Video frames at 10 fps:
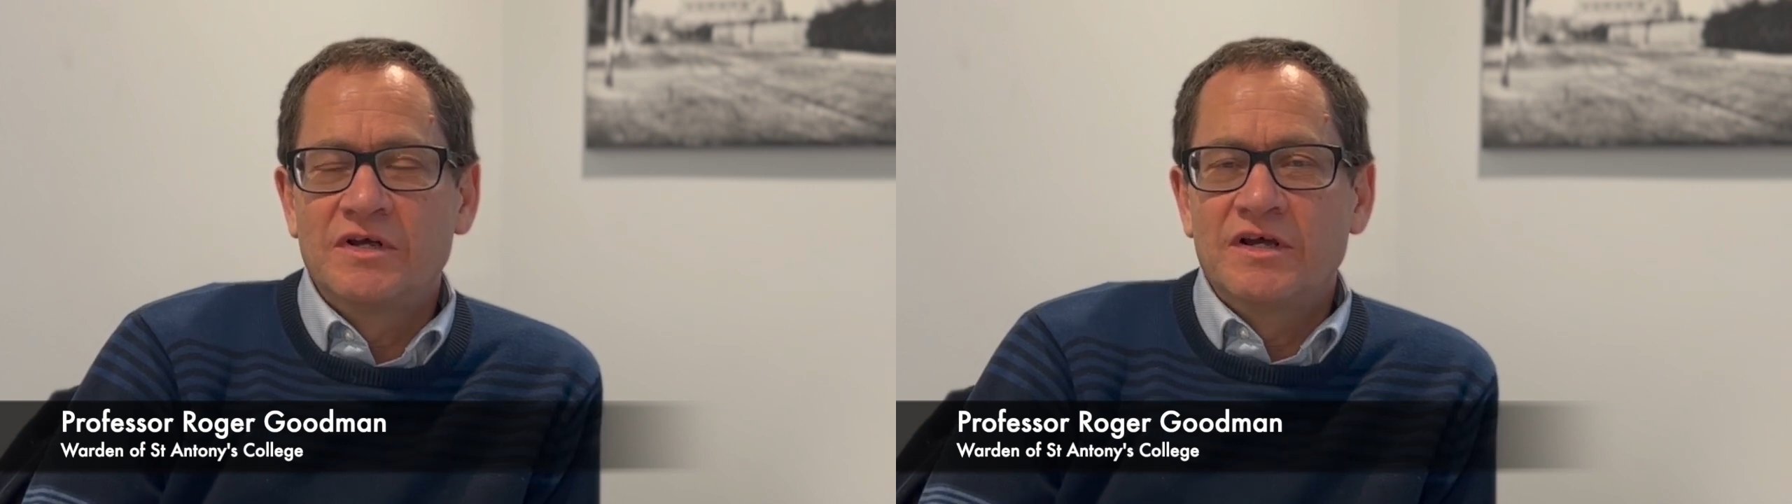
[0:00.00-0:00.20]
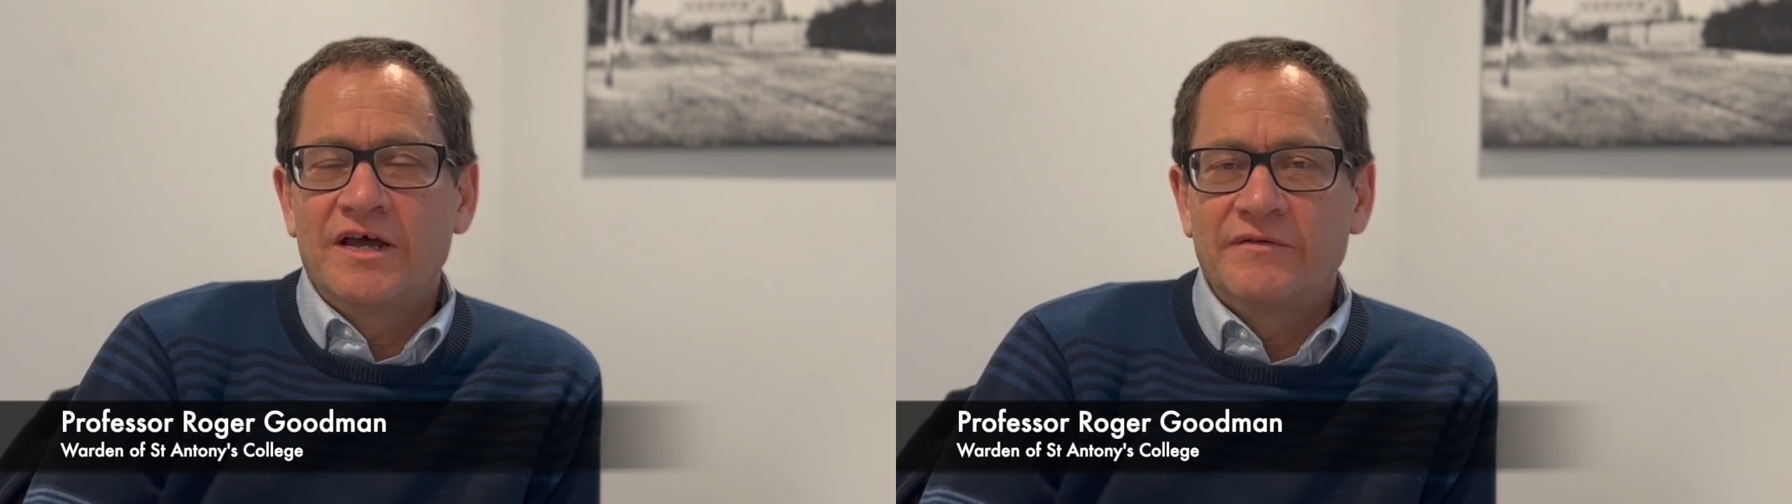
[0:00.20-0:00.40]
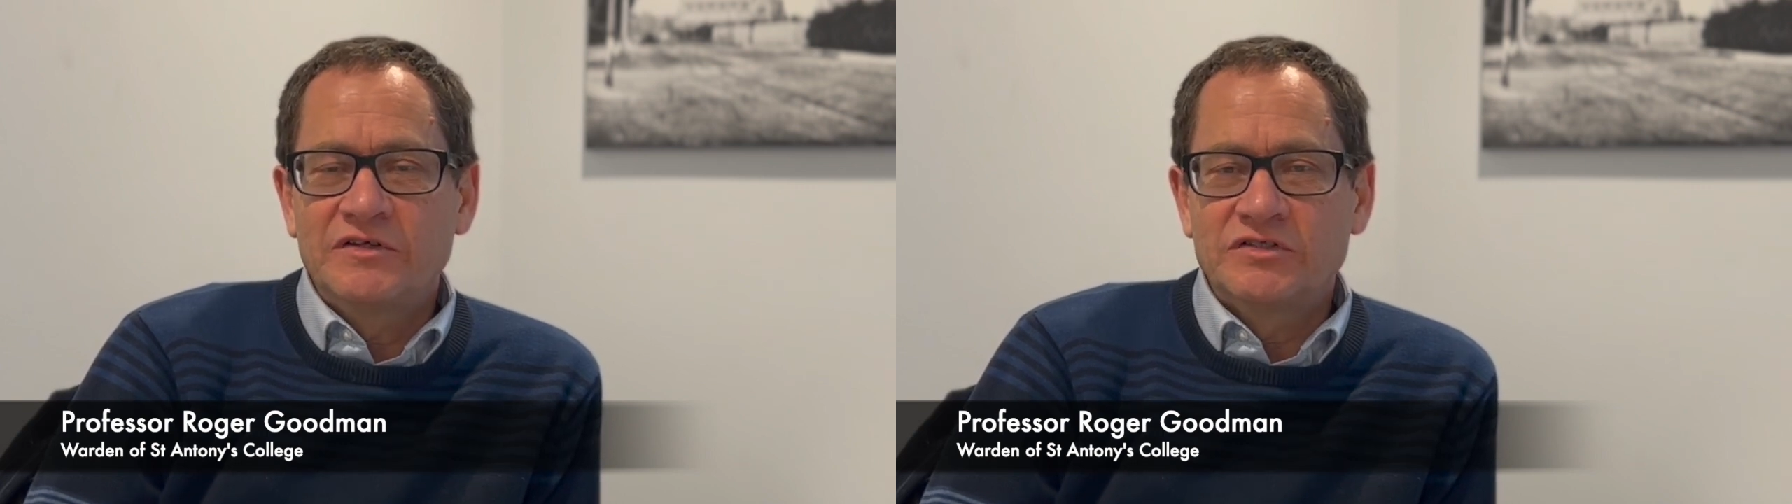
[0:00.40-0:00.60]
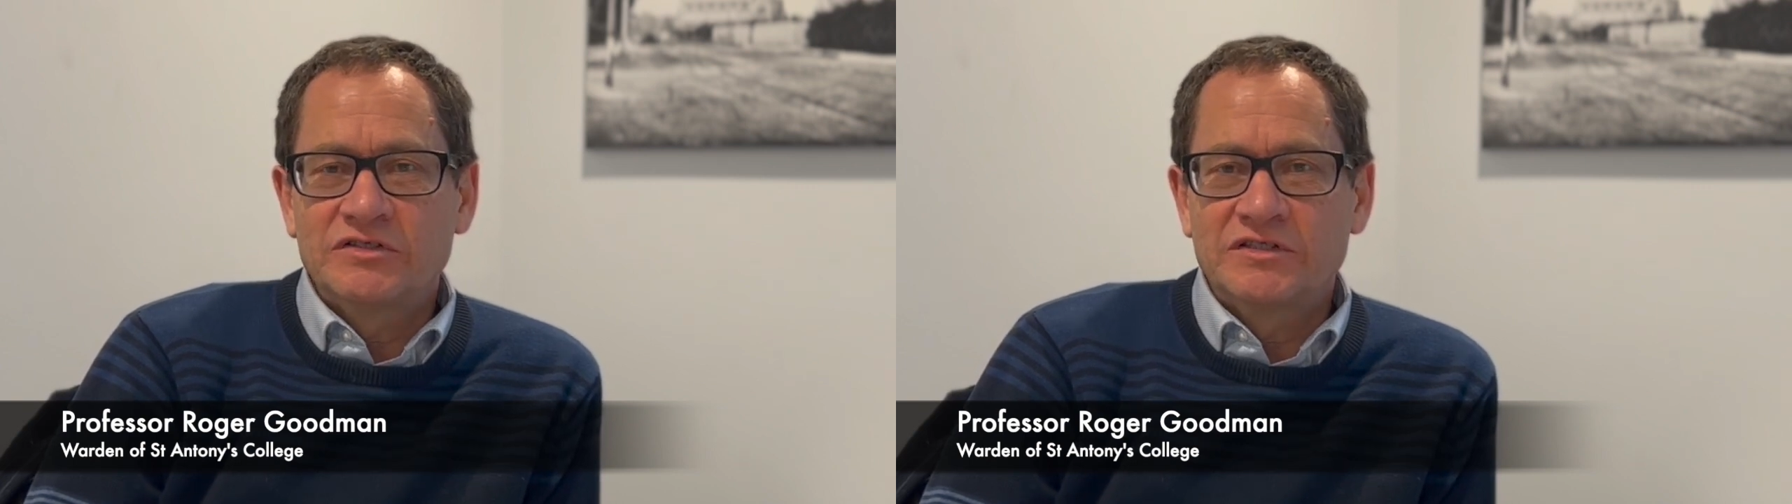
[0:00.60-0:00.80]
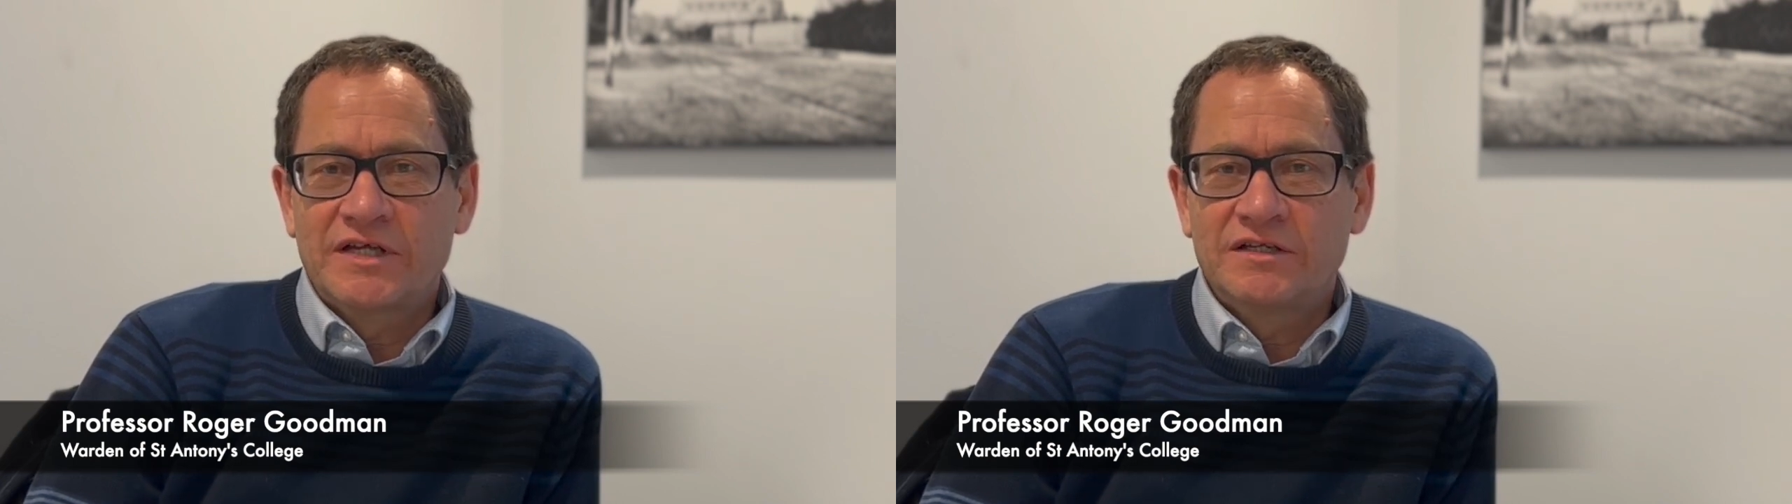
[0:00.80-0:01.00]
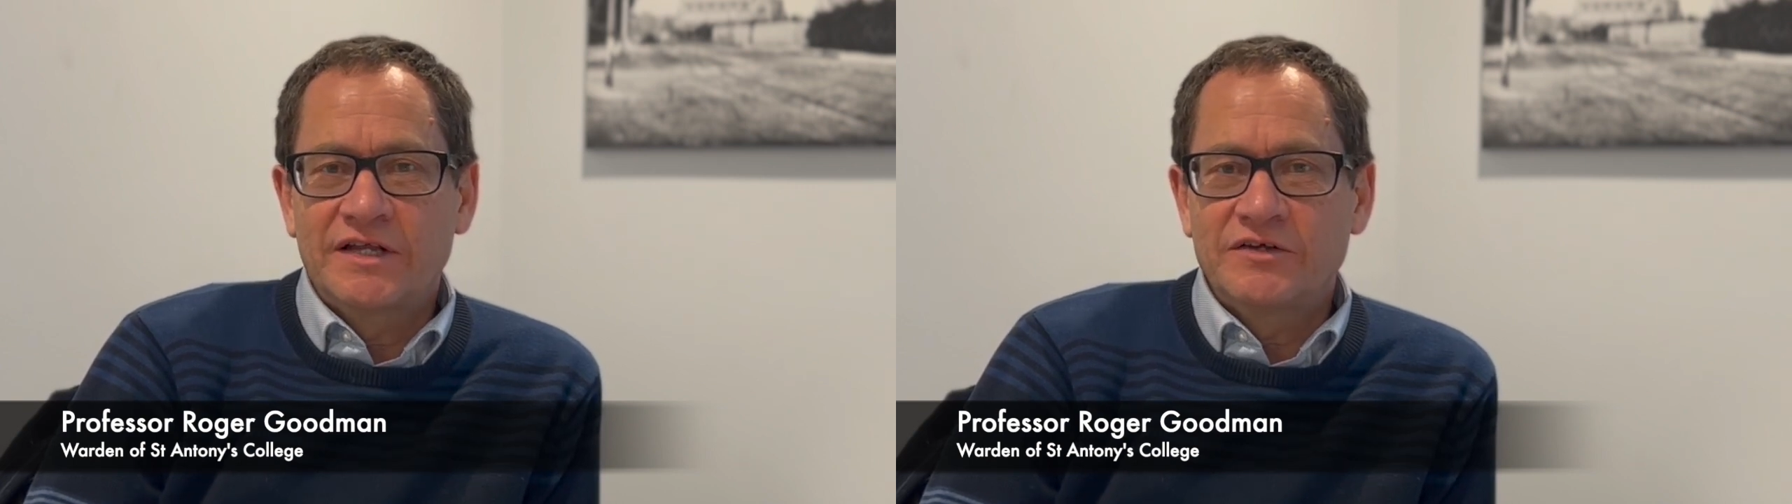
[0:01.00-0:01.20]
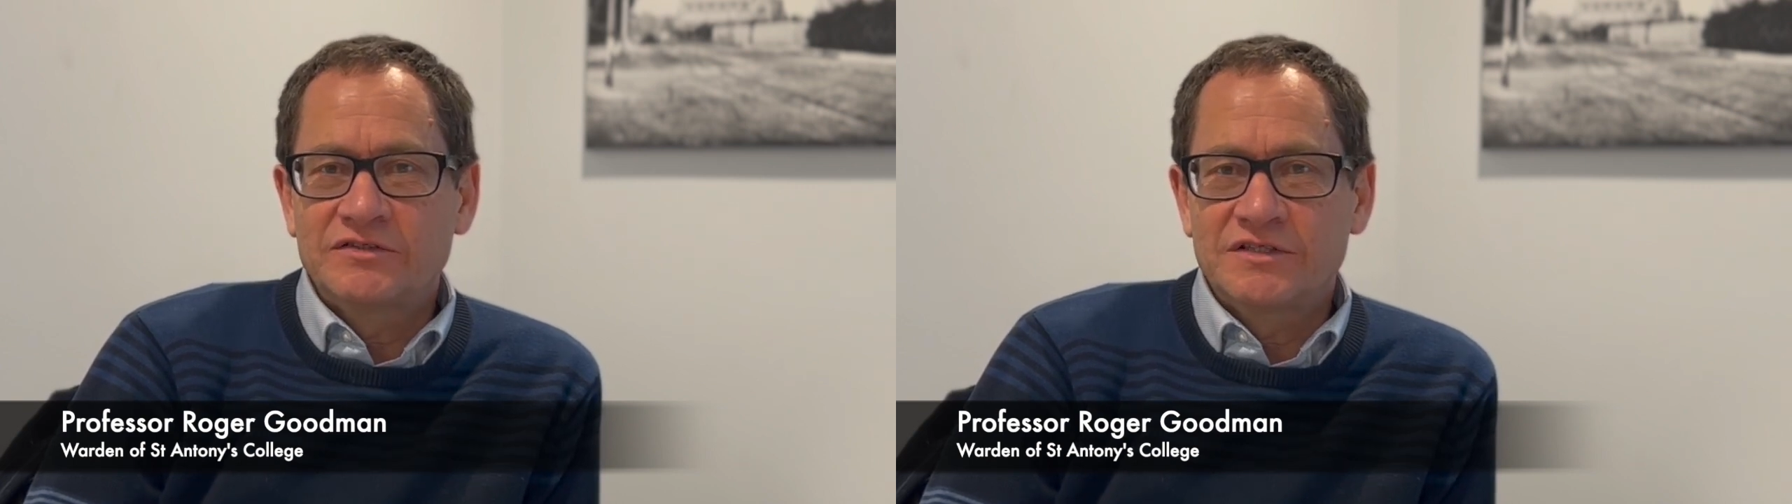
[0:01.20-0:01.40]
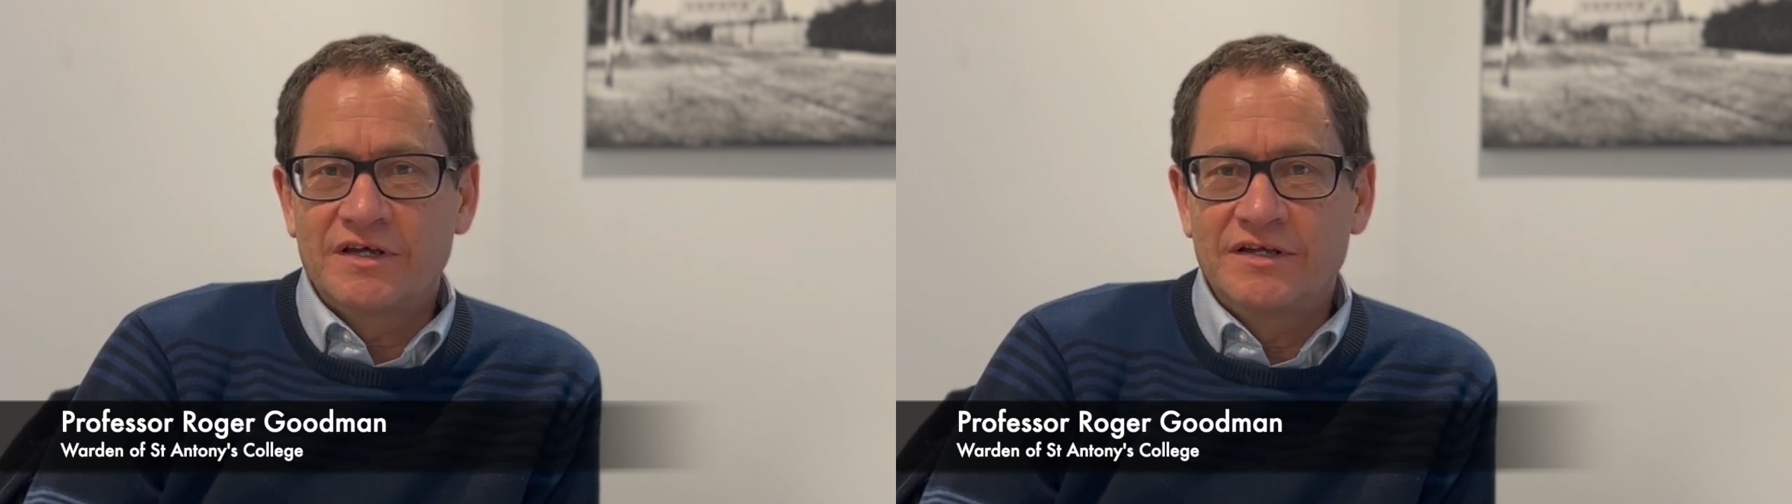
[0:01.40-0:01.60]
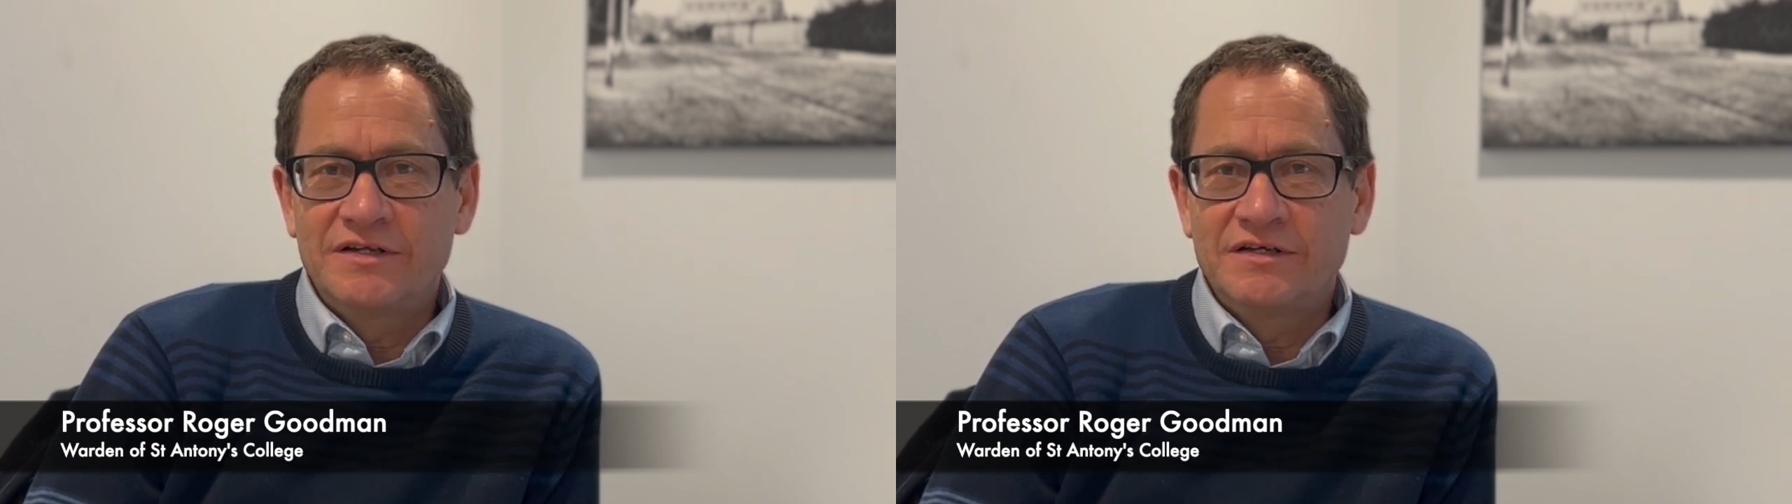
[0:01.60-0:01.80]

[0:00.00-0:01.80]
having just settled outside,